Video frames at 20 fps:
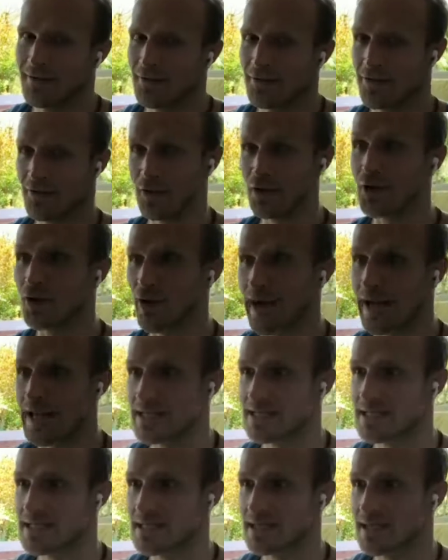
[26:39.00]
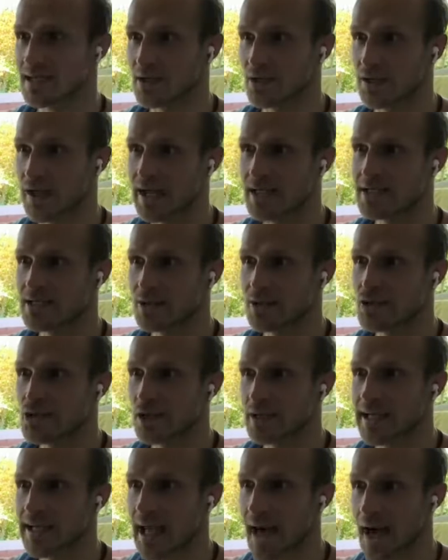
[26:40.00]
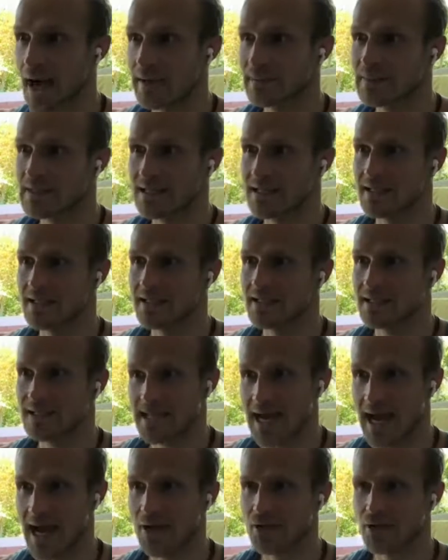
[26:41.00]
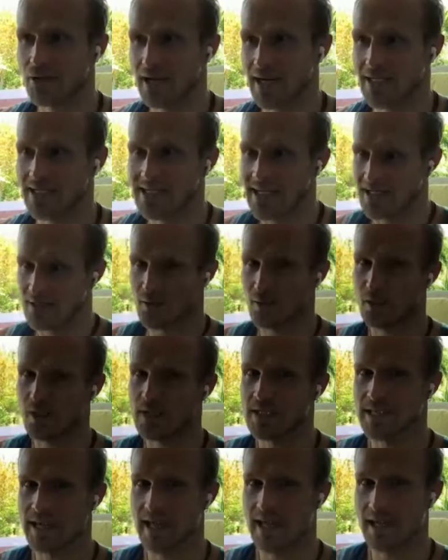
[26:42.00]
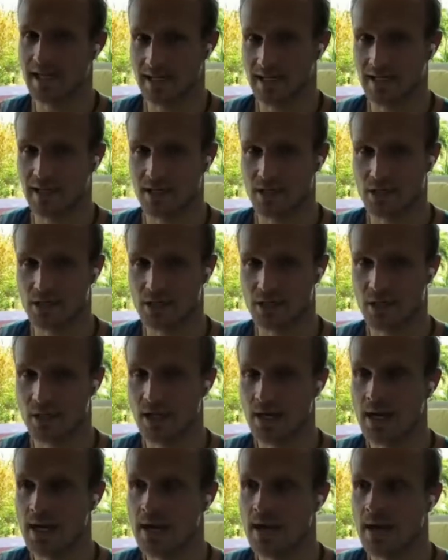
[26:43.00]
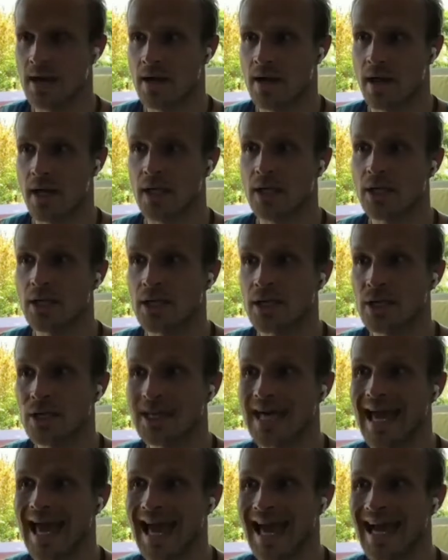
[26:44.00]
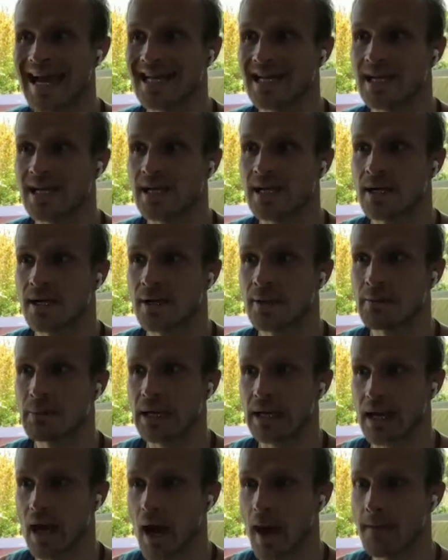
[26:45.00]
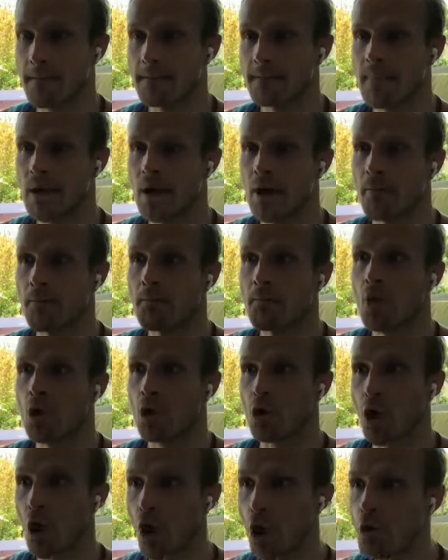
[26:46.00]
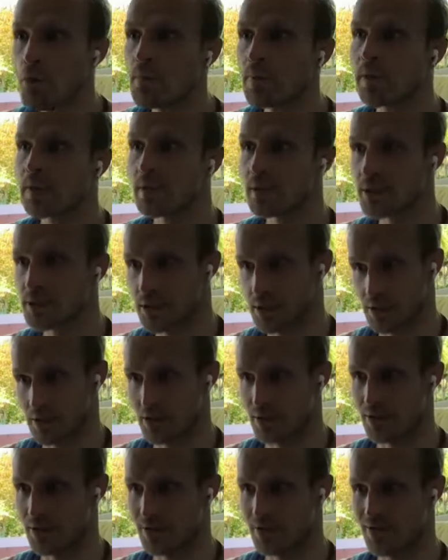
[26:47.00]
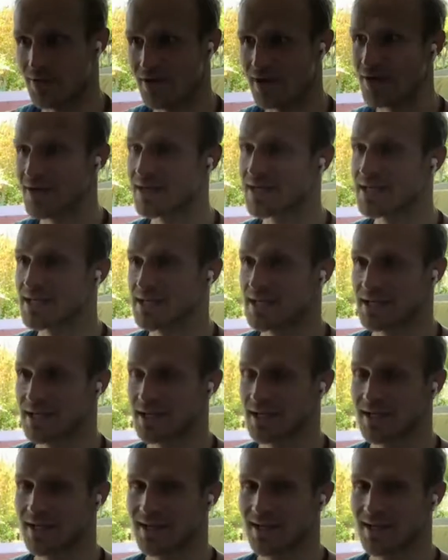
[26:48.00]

feel grace. Grace usually comes down on us. That's what we say in English. You can become more open to this